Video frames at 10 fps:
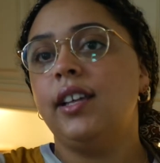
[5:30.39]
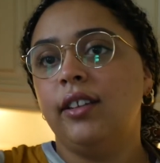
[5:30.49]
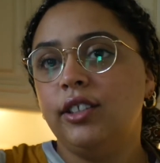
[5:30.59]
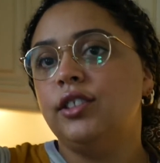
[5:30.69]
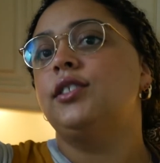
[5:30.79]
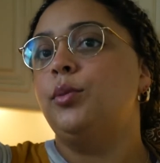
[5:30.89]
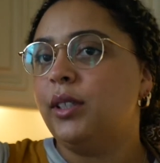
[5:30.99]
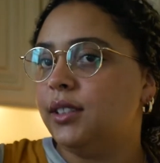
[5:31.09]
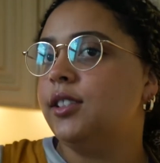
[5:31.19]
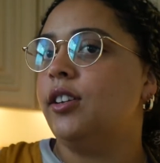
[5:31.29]
and then just
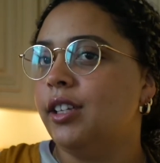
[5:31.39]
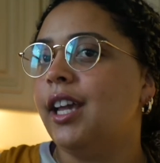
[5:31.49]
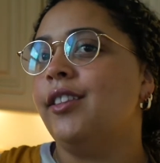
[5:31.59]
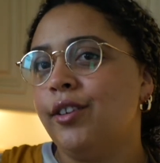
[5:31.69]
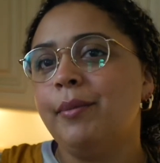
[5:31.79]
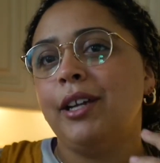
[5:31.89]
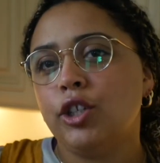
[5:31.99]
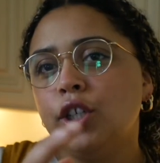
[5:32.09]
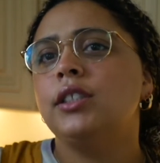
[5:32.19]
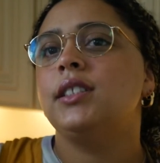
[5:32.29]
whisked it all together to make
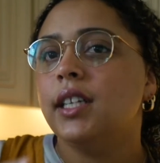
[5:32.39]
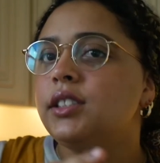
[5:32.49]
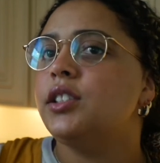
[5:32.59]
sure it's nice